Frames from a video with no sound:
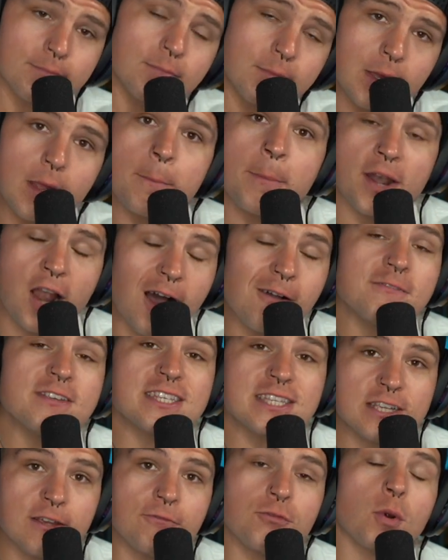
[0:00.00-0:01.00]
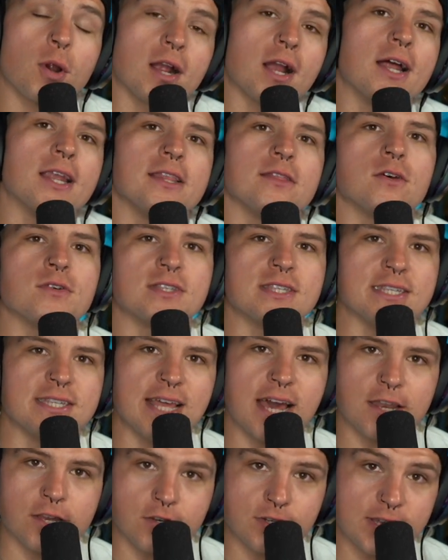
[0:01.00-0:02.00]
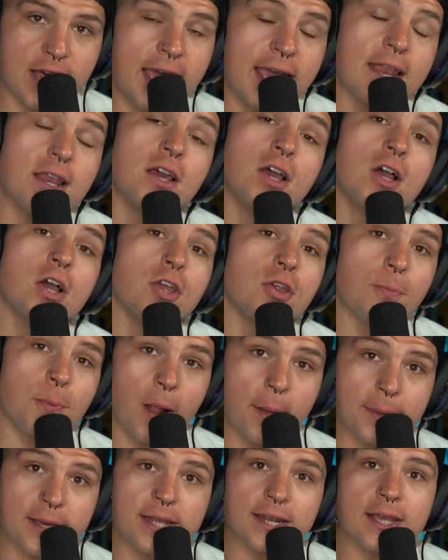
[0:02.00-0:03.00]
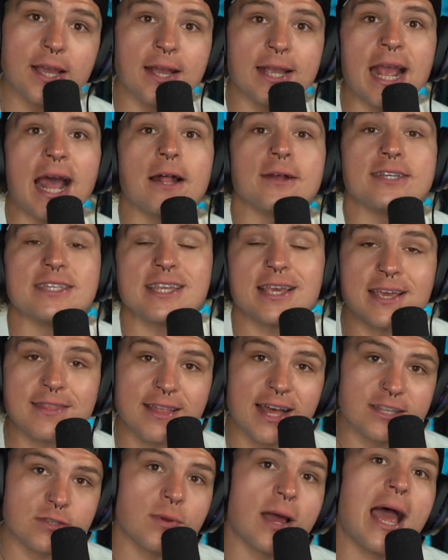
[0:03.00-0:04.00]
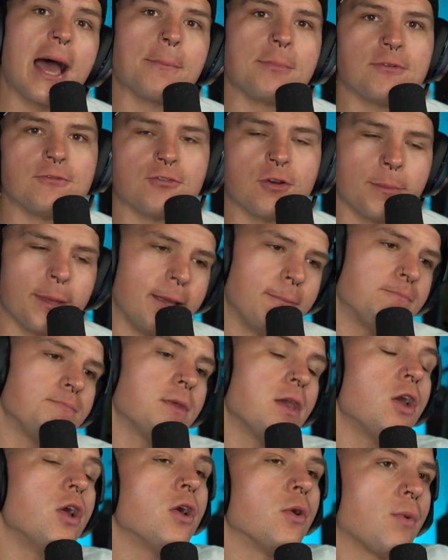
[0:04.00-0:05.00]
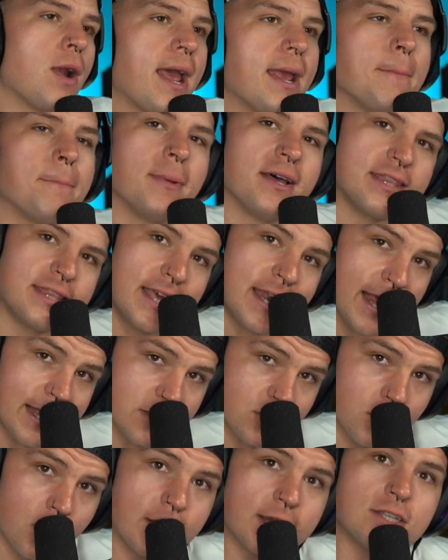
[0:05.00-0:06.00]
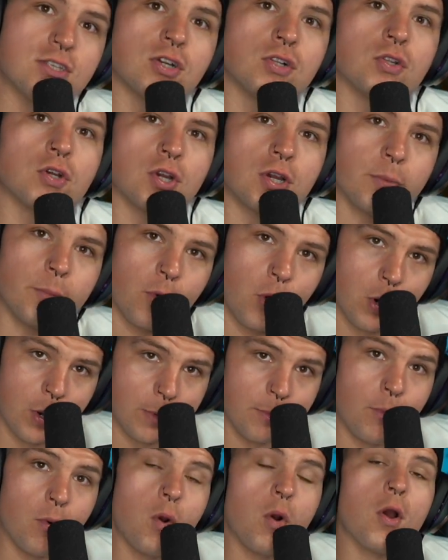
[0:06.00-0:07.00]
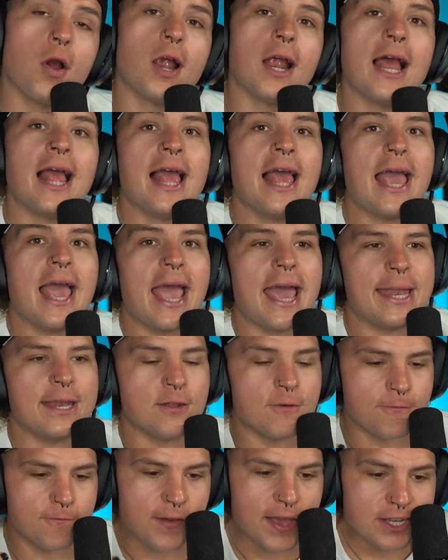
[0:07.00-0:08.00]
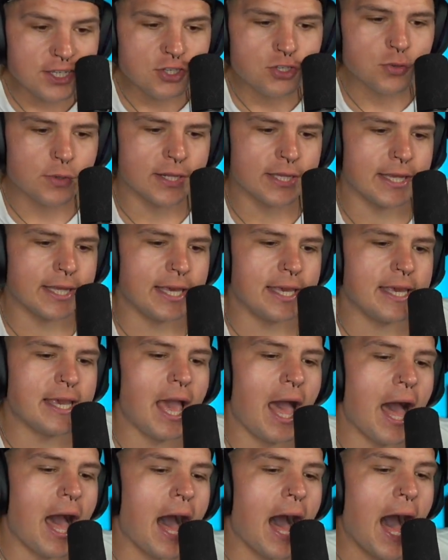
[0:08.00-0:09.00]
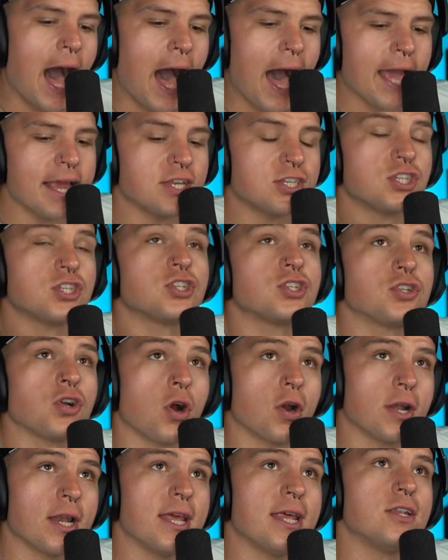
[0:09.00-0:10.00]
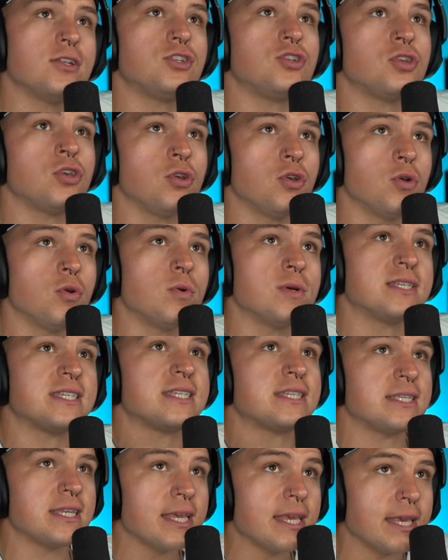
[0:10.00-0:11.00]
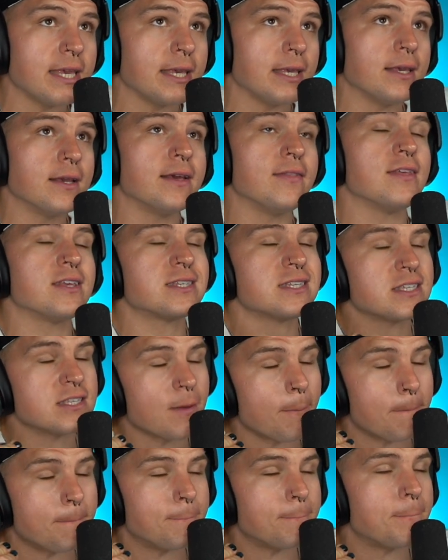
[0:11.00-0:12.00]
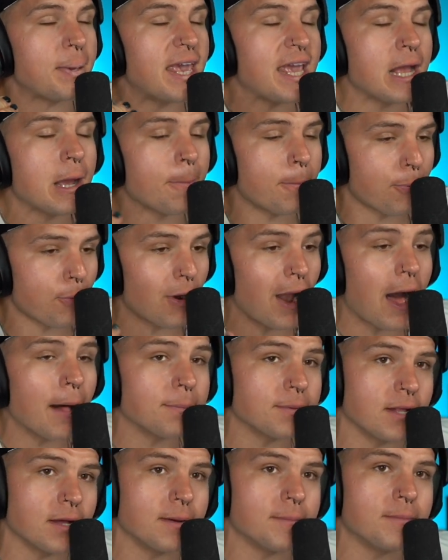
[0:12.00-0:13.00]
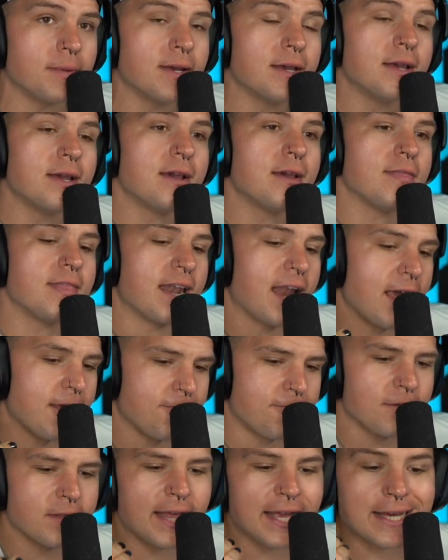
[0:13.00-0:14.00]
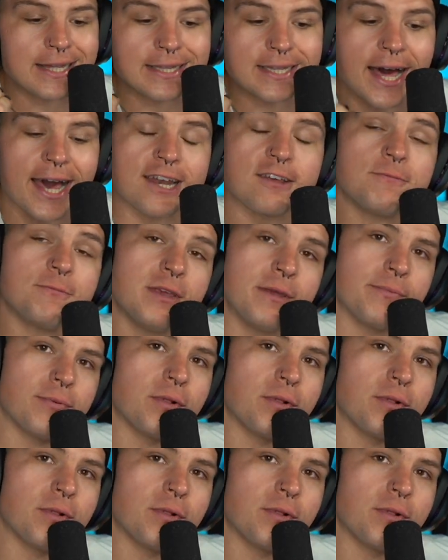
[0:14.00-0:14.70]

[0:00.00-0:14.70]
But obviously, if you are cutting those things out of your diet, you're probably going to cut calories. And that's what happened for me, right? But then I started to learn more and more. And eventually, I started to see, and this is a big problem that I feel like a lot of people